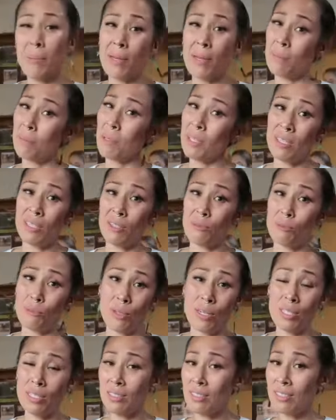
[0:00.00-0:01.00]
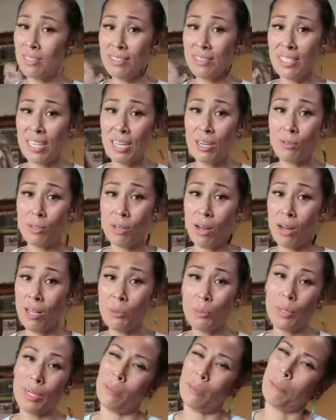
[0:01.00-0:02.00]
I almost like, I'm like, I wish I was like
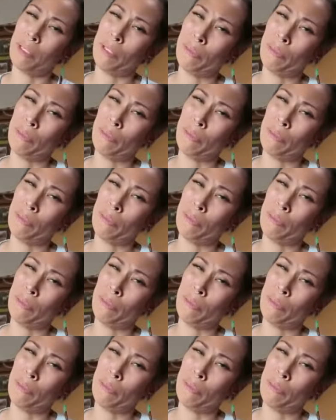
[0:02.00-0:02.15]
at UH